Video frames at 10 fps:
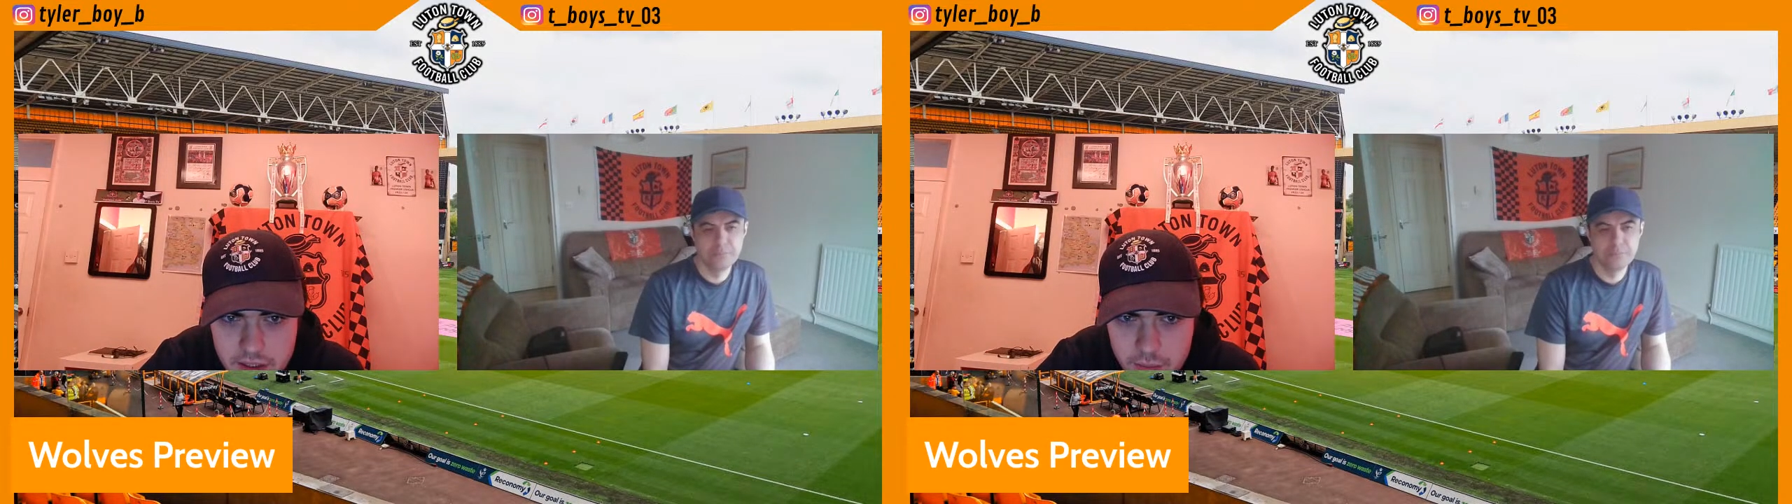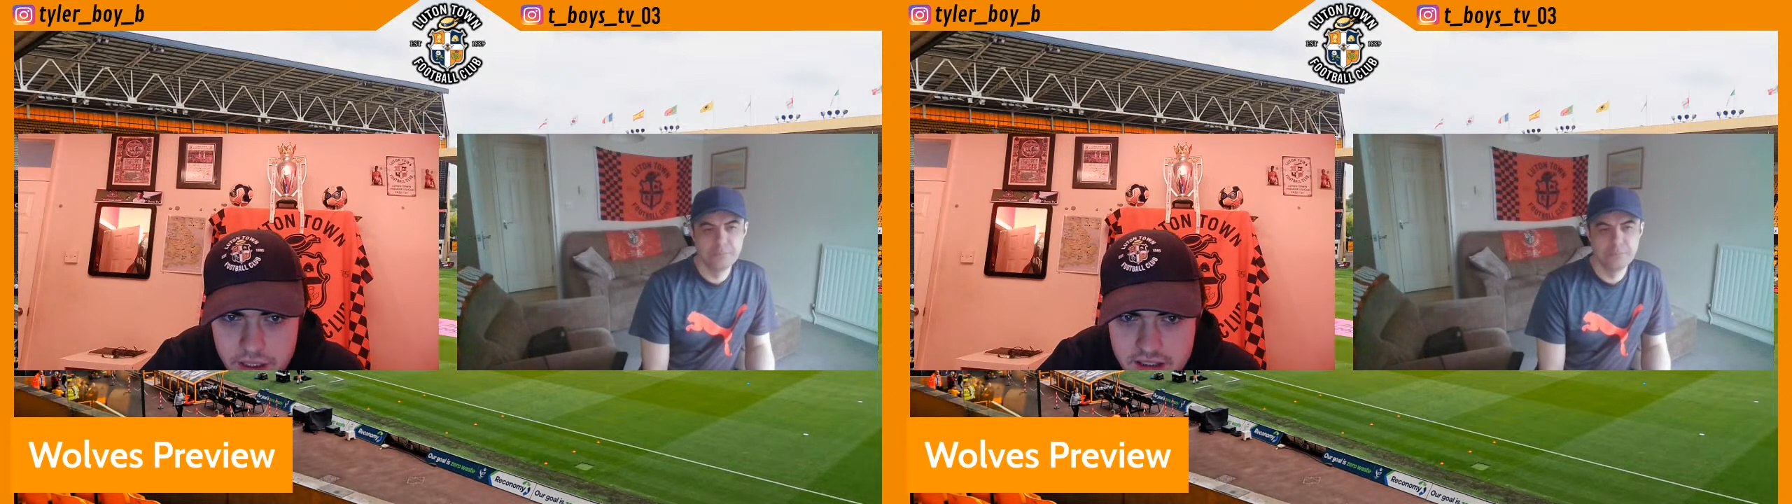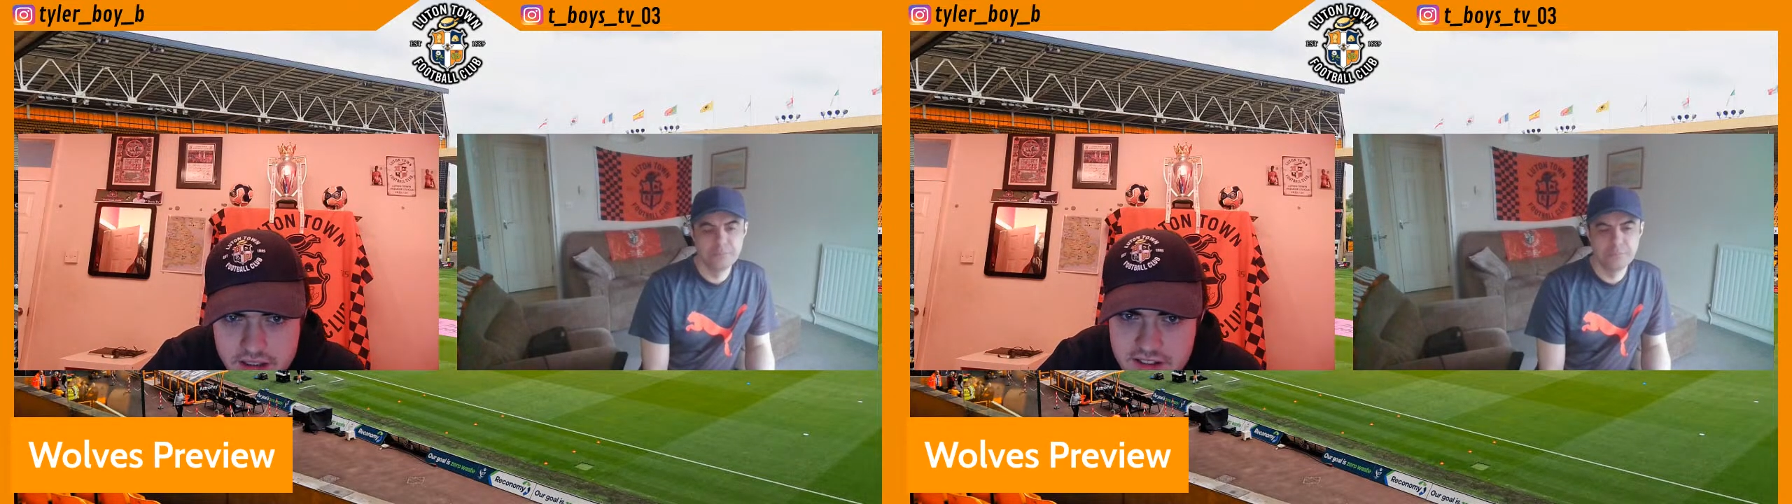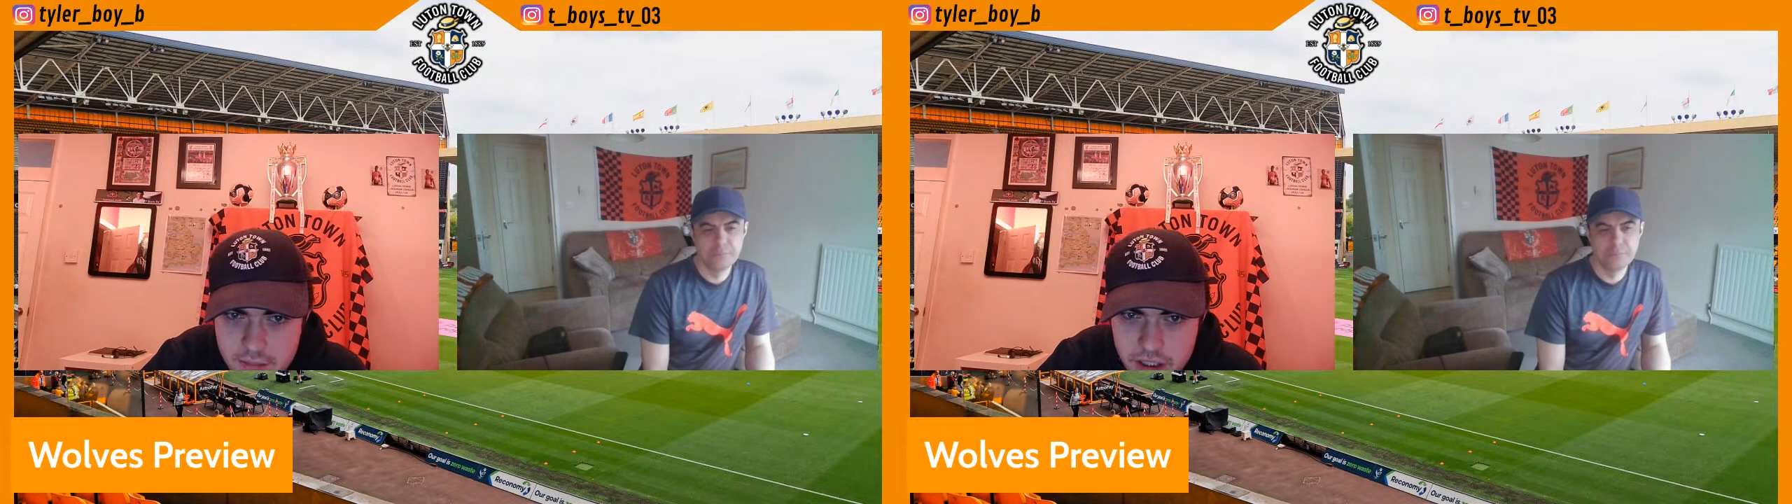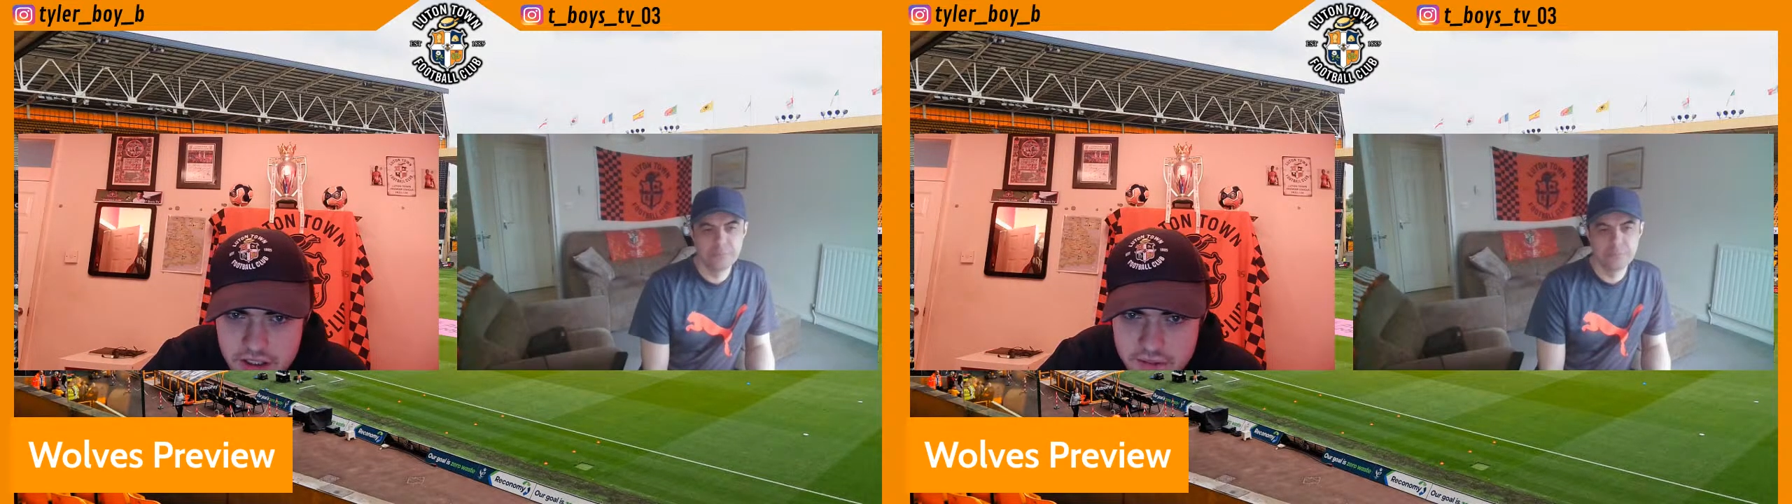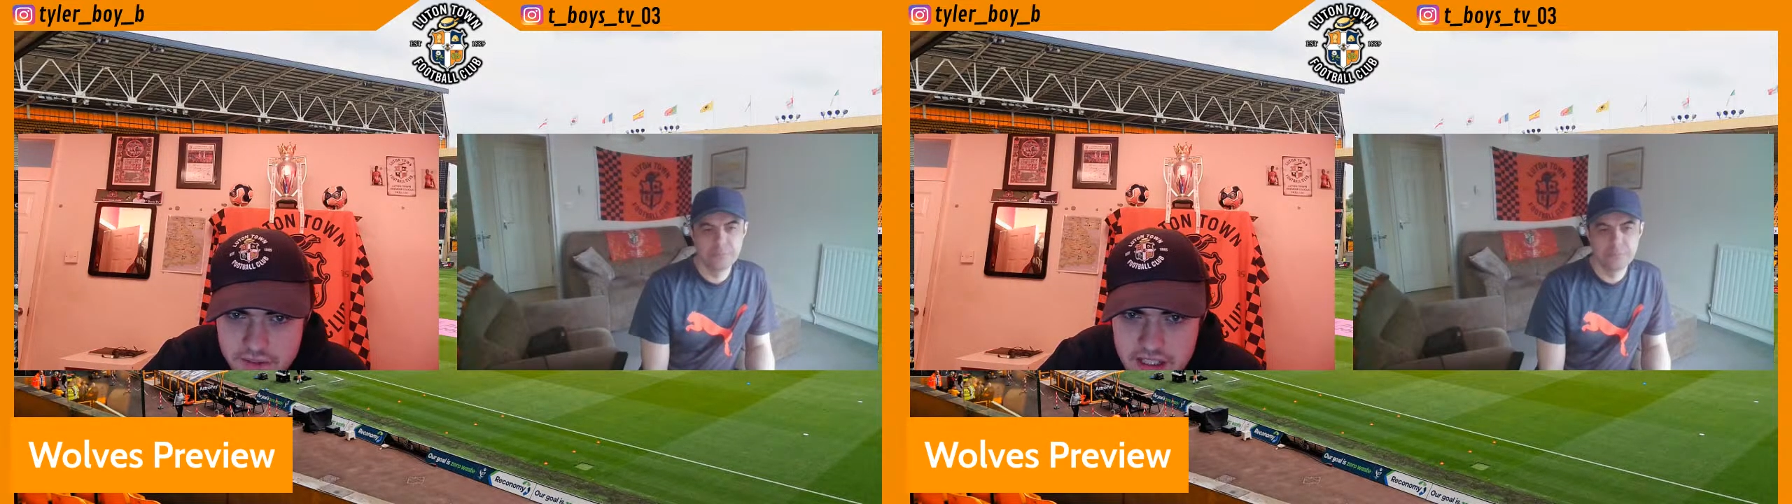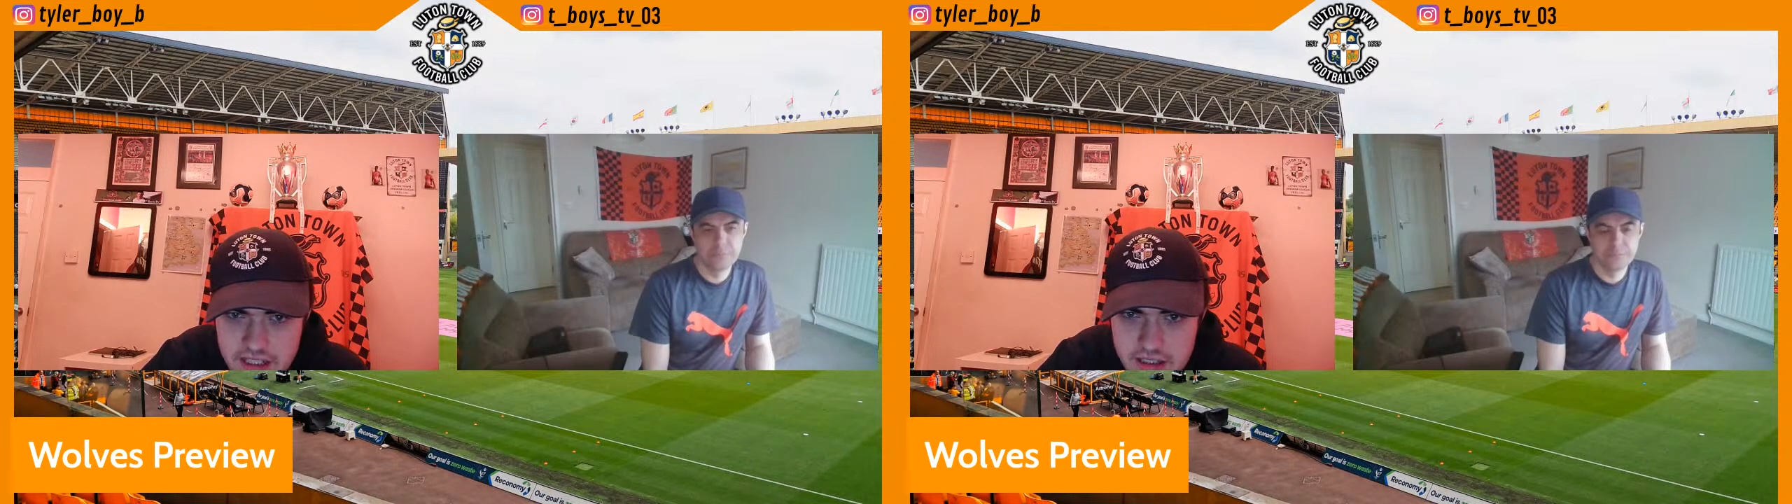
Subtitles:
midweek despite defeat.